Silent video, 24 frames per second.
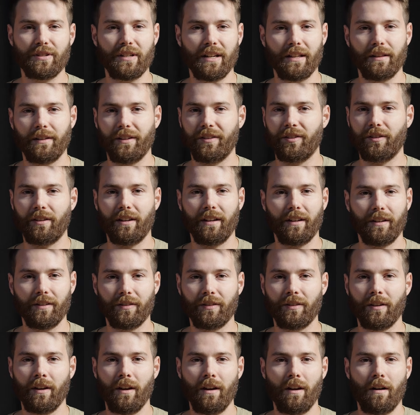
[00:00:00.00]
seeing
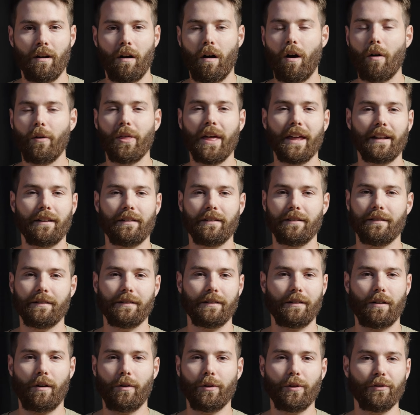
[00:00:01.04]
listings,
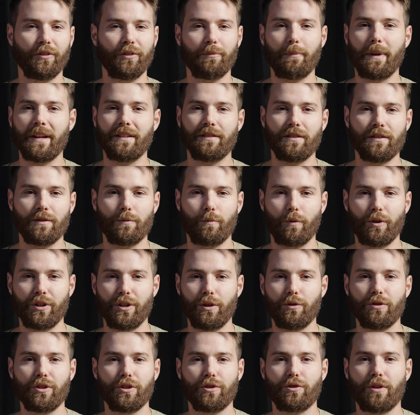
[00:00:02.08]
all those spaces where
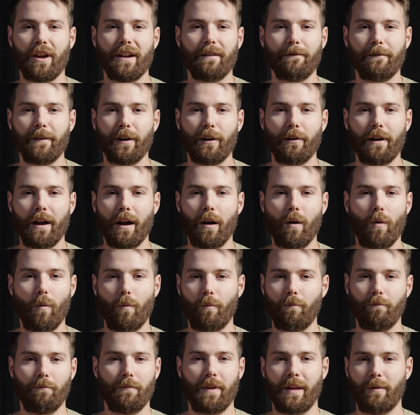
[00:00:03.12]
you're just trying to figure
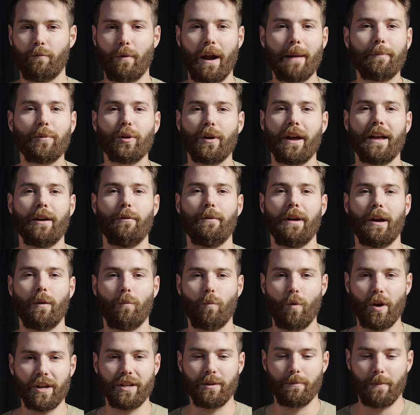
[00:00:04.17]
out and wrap your head around
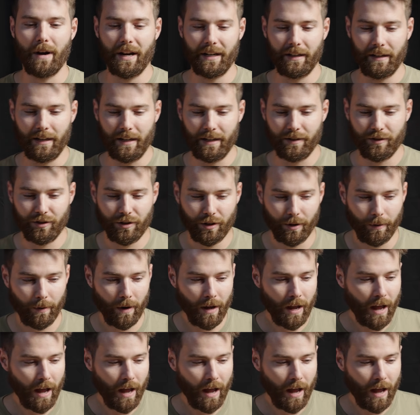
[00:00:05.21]
what you might need. So